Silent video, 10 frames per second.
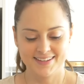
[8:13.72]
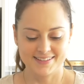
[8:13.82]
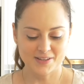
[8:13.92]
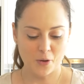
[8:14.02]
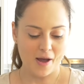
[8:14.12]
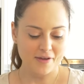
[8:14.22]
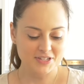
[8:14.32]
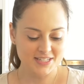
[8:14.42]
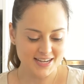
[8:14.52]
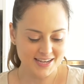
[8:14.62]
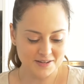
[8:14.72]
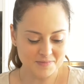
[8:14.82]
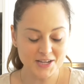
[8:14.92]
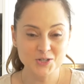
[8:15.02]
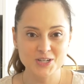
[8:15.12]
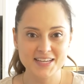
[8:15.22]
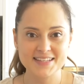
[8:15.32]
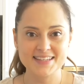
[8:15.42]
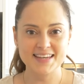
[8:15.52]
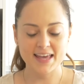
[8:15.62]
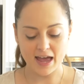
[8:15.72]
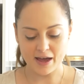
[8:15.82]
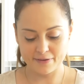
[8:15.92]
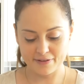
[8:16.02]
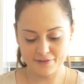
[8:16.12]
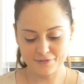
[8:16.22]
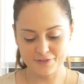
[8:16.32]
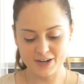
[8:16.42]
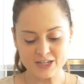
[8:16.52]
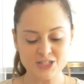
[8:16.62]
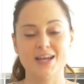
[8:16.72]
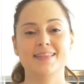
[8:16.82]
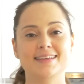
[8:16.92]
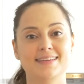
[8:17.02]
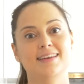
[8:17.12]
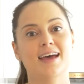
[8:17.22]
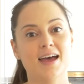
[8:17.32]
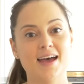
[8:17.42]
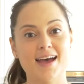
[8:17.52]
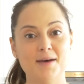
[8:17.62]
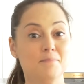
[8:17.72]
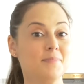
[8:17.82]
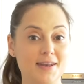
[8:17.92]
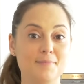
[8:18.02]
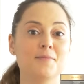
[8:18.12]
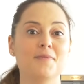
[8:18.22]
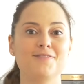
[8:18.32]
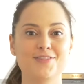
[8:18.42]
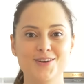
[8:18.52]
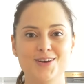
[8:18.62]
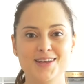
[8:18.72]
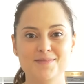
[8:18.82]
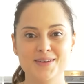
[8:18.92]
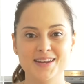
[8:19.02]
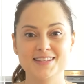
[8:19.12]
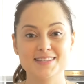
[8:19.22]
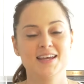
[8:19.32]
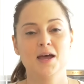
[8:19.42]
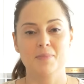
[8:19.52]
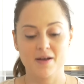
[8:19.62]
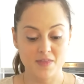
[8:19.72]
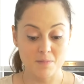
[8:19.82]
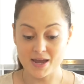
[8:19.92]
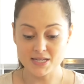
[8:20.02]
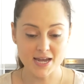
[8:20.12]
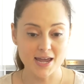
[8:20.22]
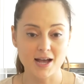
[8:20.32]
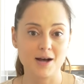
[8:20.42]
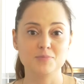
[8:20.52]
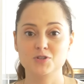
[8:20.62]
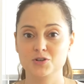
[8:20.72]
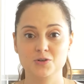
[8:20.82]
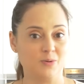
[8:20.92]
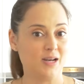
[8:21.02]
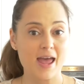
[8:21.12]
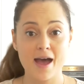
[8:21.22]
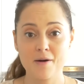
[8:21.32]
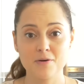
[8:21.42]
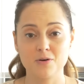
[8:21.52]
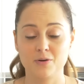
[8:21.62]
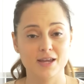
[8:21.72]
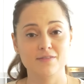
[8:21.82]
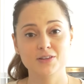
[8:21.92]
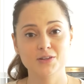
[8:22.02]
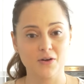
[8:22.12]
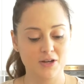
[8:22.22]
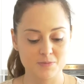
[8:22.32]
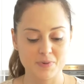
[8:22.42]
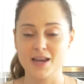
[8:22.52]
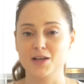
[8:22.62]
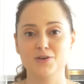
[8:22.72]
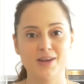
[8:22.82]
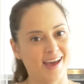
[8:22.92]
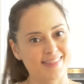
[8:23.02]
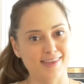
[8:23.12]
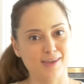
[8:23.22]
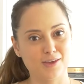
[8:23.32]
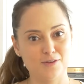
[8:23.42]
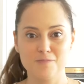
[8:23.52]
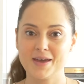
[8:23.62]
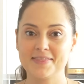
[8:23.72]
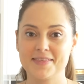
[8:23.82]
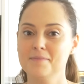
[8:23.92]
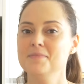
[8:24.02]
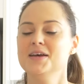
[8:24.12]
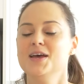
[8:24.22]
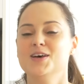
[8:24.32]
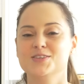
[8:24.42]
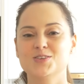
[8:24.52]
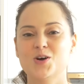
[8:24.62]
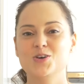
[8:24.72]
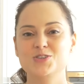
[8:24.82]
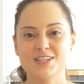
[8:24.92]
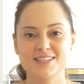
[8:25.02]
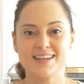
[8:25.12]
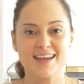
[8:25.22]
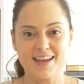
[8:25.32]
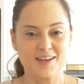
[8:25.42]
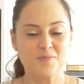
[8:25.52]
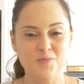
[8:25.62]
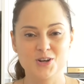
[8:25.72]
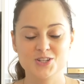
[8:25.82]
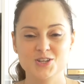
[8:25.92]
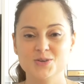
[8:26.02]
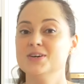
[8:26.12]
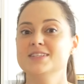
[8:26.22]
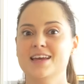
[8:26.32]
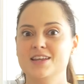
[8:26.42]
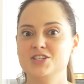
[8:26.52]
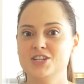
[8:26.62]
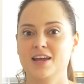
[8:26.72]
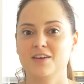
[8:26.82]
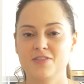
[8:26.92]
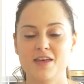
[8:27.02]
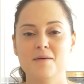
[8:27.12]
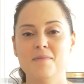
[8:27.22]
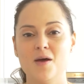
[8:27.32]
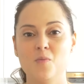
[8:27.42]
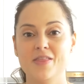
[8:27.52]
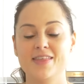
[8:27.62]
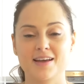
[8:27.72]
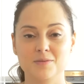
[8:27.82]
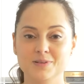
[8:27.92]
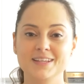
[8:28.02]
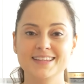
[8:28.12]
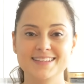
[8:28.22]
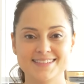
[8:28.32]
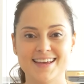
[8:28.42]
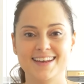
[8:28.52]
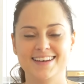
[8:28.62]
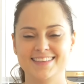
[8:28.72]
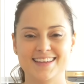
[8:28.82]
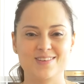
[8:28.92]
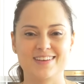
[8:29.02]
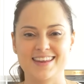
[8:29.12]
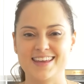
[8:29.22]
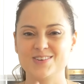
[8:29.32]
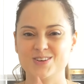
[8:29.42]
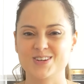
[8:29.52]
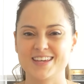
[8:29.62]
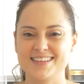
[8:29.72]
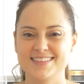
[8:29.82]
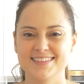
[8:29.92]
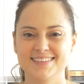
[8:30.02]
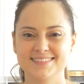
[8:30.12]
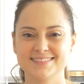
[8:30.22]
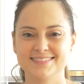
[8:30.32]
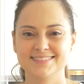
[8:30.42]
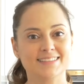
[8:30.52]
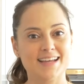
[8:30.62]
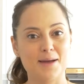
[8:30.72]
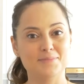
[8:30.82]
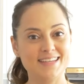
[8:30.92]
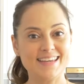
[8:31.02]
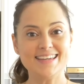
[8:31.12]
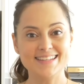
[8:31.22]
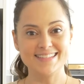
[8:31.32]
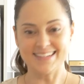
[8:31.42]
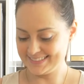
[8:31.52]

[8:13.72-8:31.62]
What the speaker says: So I've just taken my cookies here out of the fridge, and they need a minimum of 30 minutes, but they may take up to an hour or even longer depending on how thick you've made them. So just monitor yours and check them, and when they're completely set, then you can eat your cookies. Time to eat!